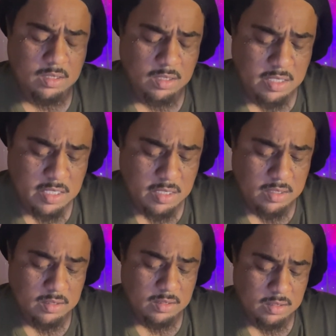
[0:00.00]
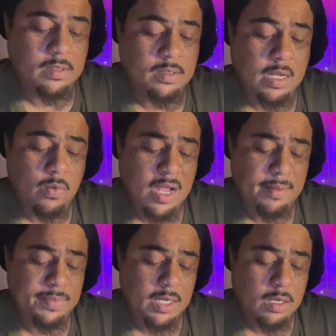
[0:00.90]
Yeah. I
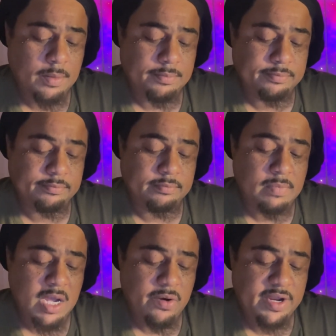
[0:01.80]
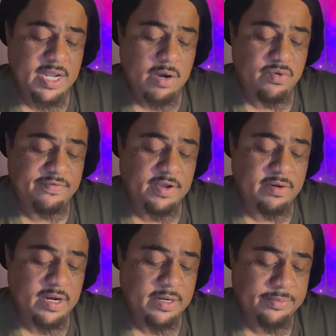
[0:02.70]
want to big up Maria
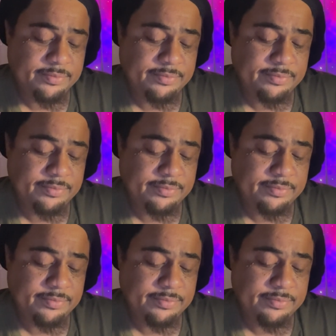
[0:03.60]
Rivera.